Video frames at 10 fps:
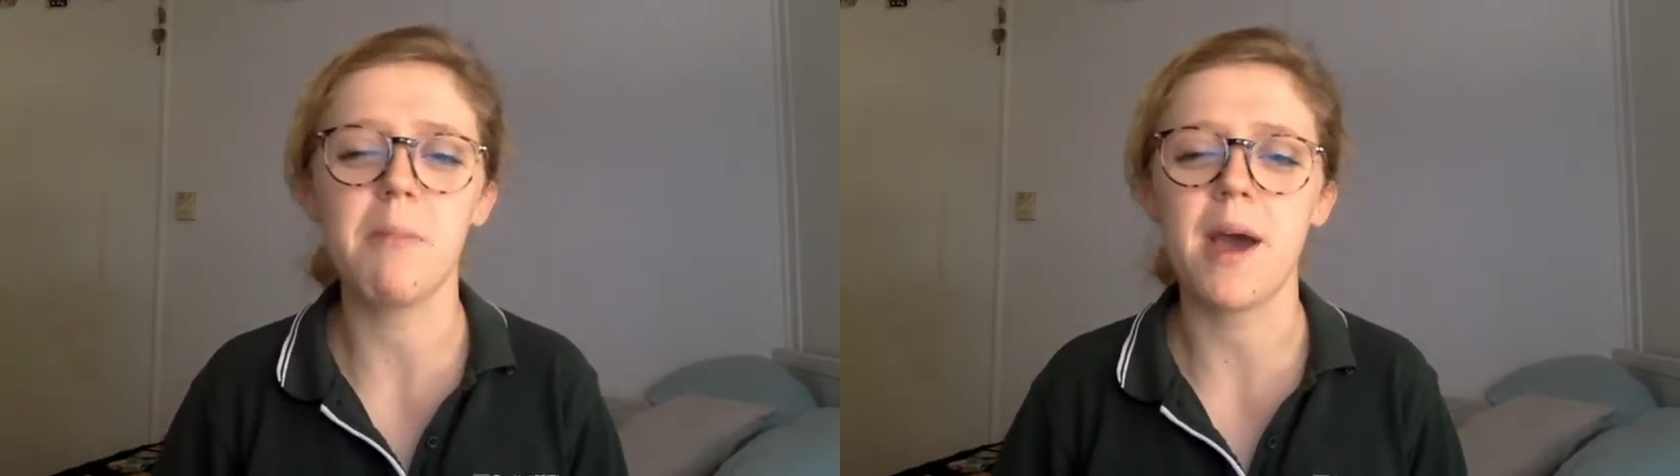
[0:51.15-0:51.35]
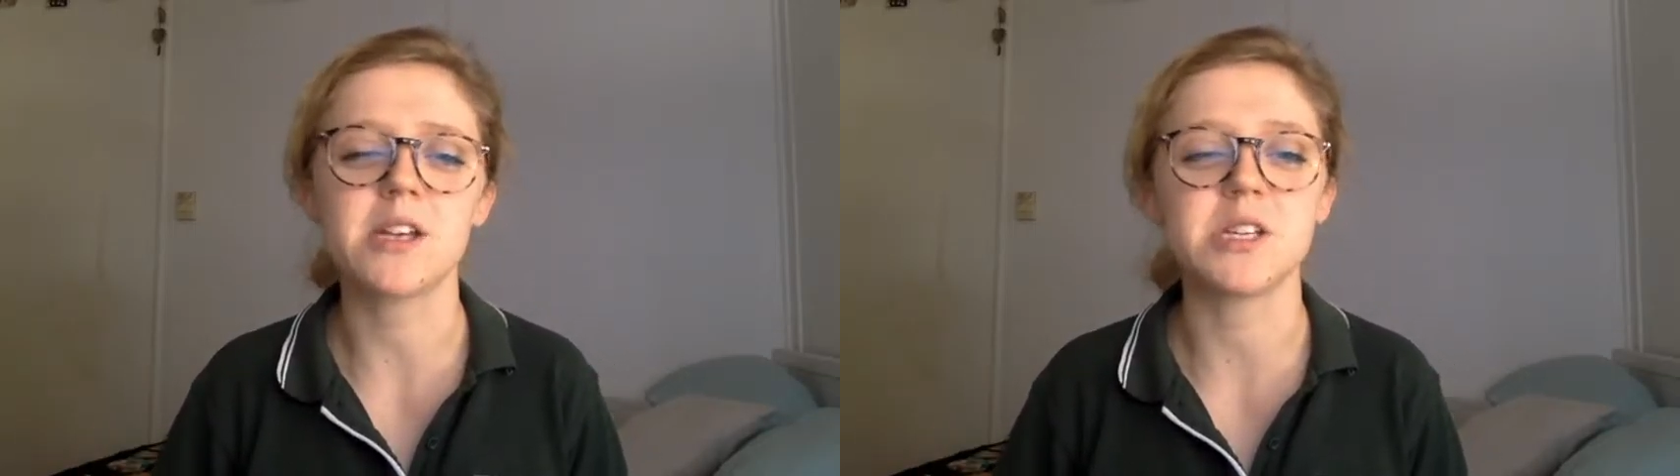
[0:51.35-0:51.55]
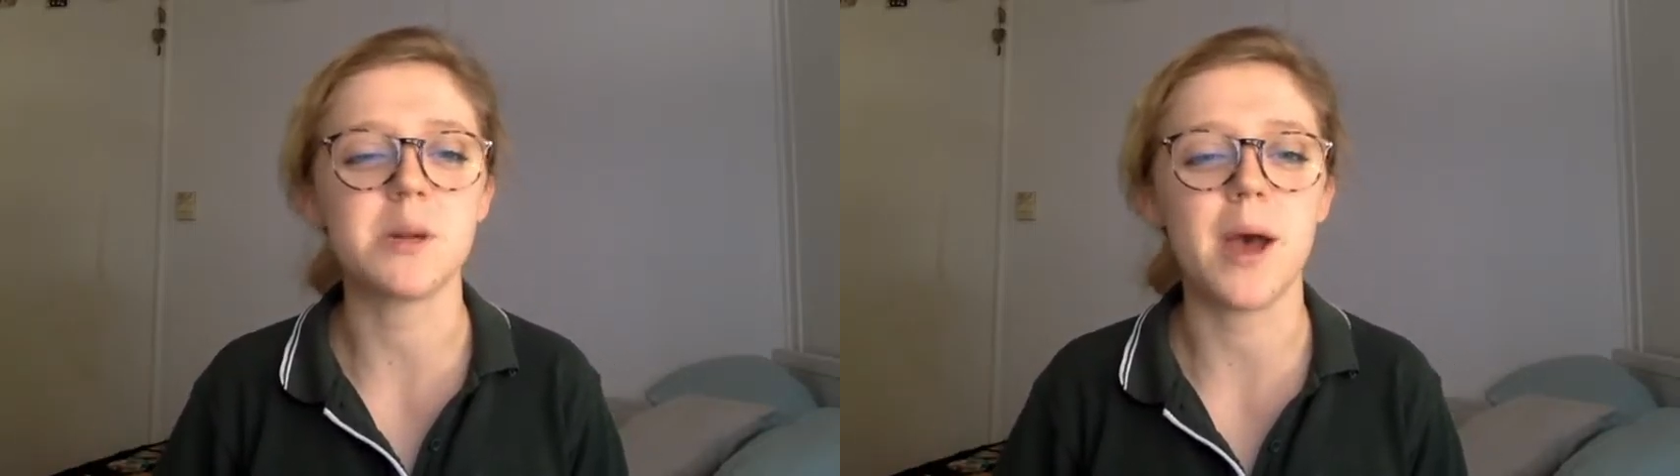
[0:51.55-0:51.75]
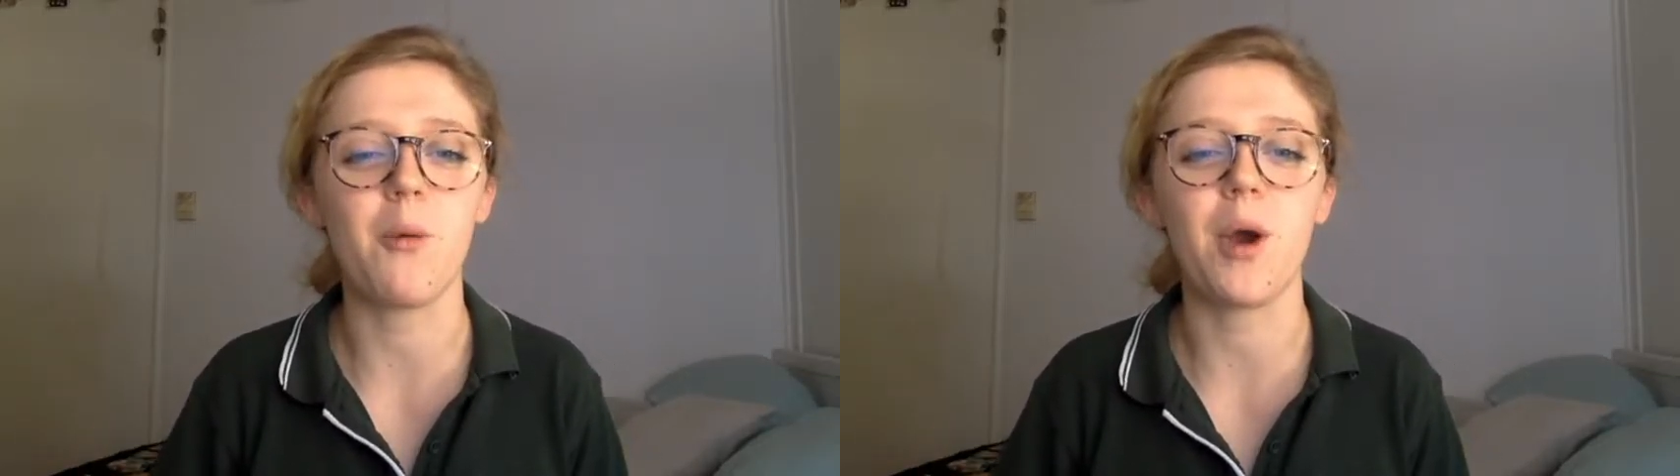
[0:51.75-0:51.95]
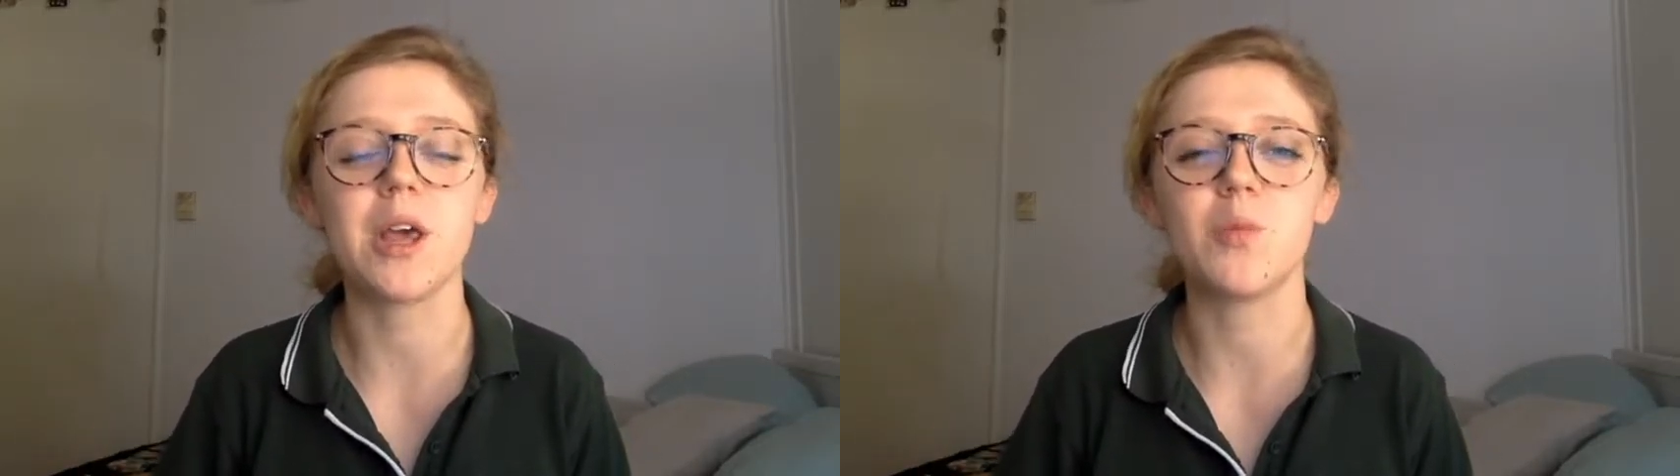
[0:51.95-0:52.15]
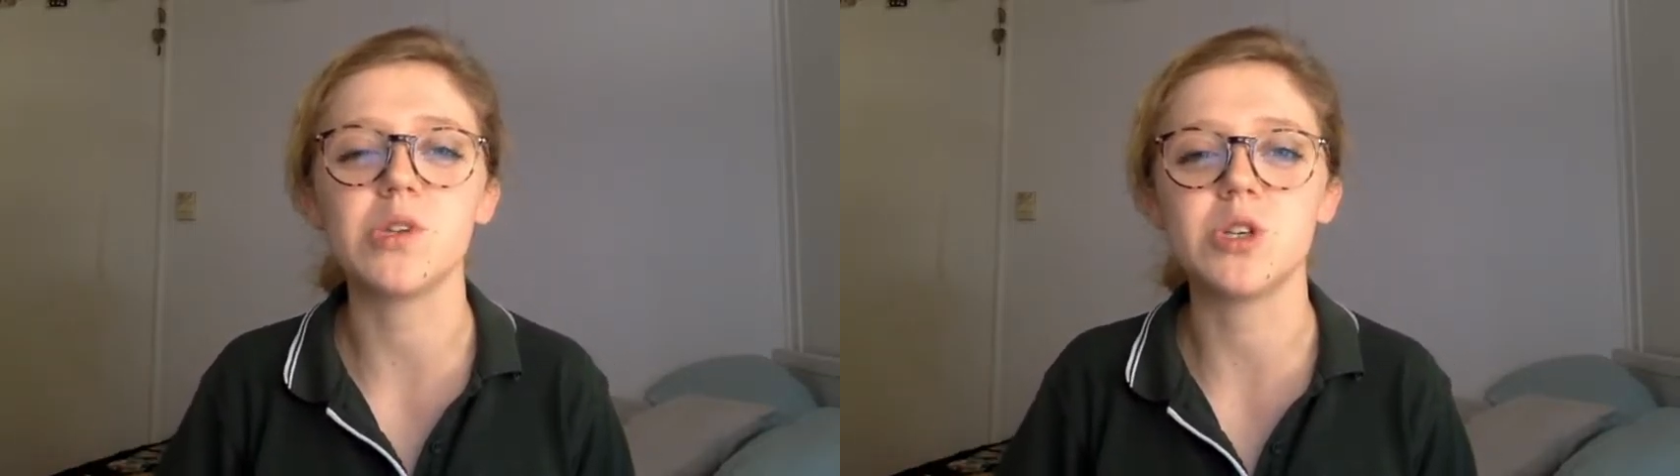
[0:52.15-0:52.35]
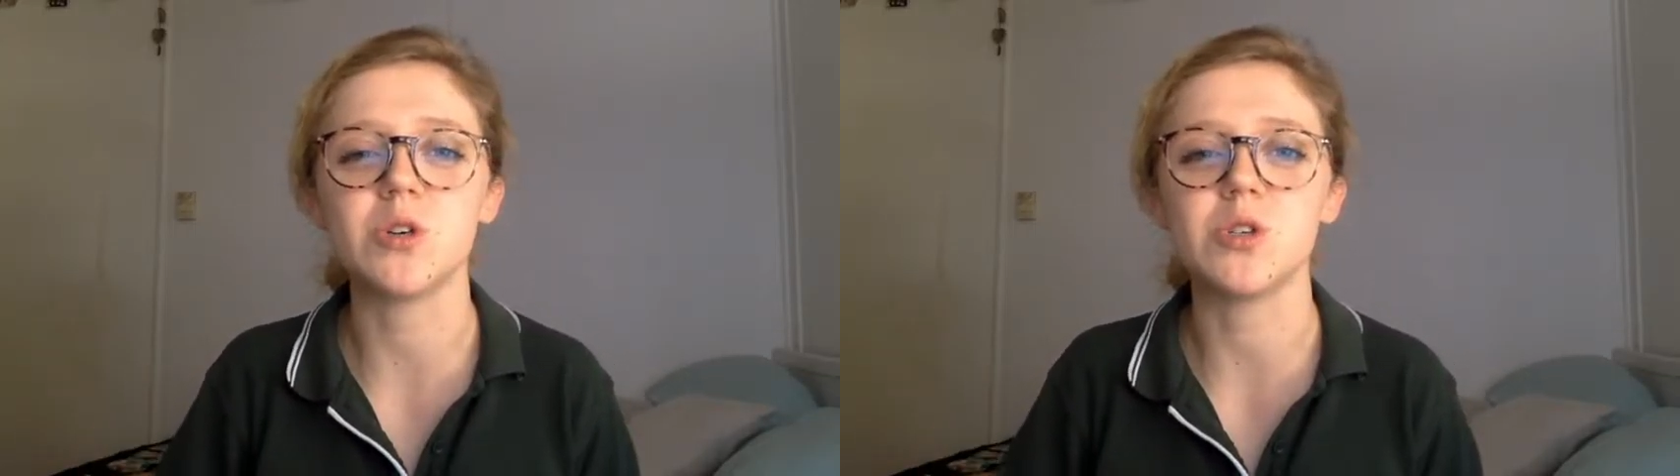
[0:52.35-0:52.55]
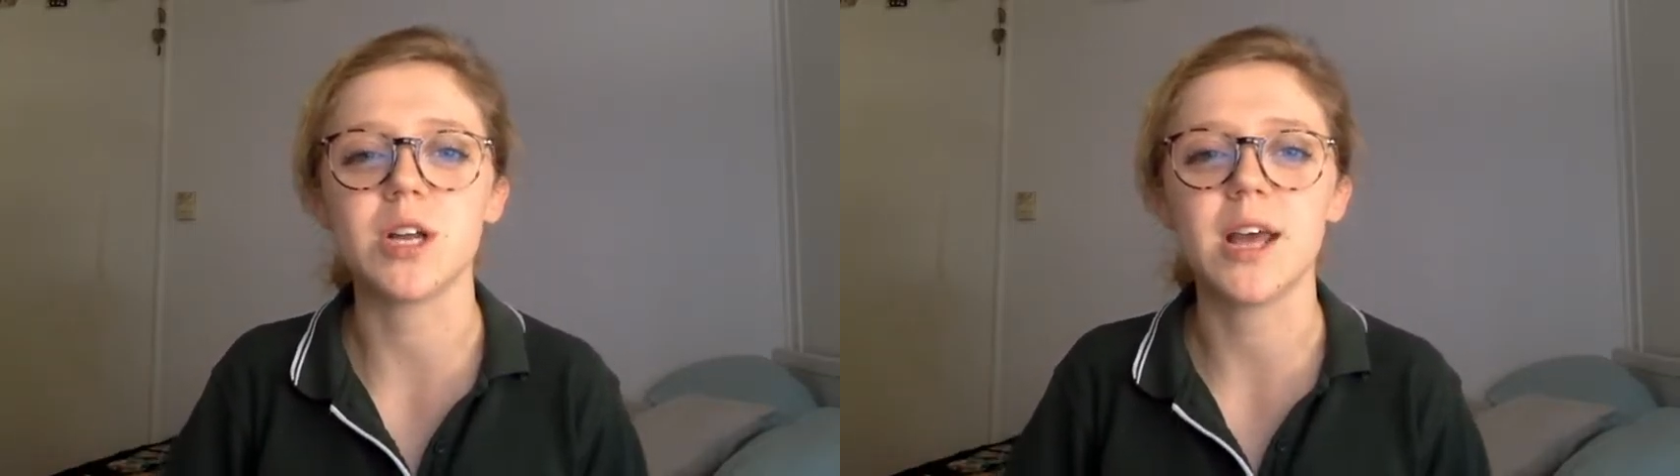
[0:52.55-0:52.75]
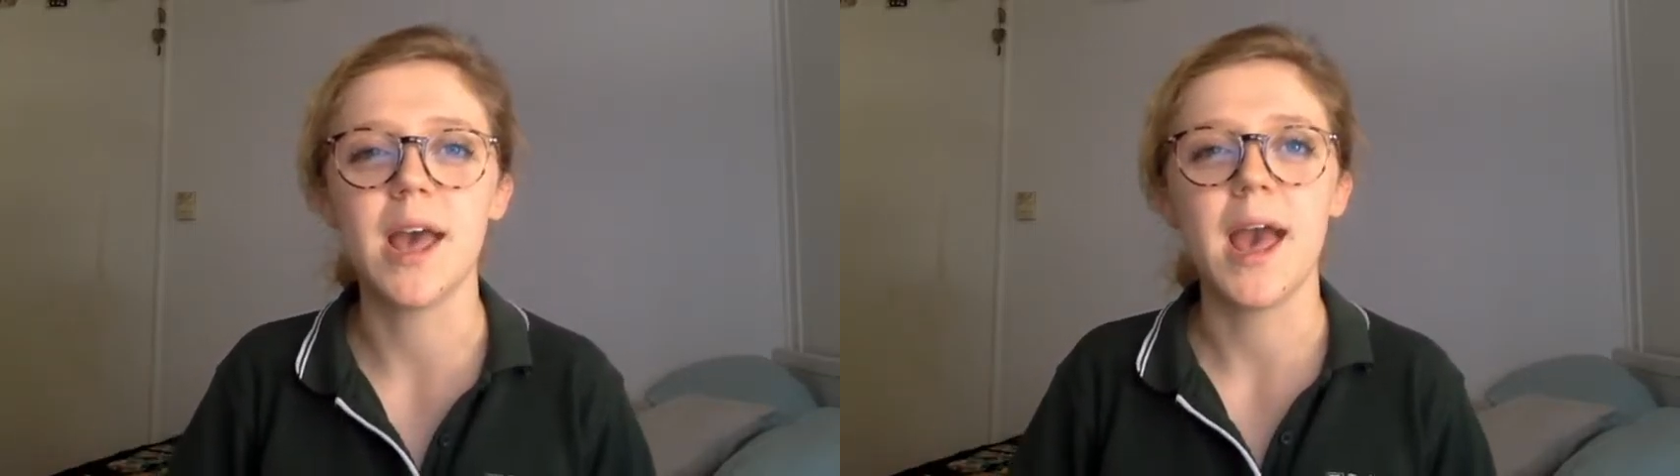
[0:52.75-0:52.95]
passionate about working with children,